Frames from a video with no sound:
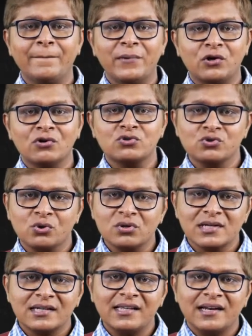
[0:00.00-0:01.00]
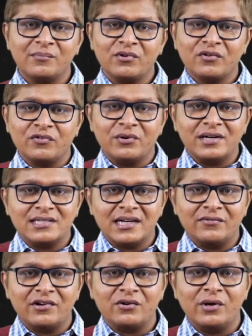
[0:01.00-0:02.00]
because those are the number of units
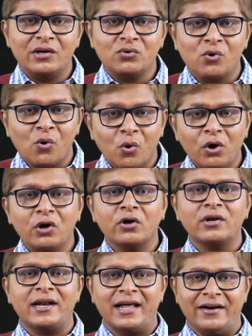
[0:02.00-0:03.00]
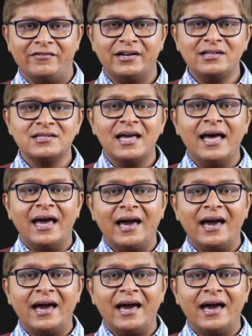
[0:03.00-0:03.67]
that we are going to hold on an average,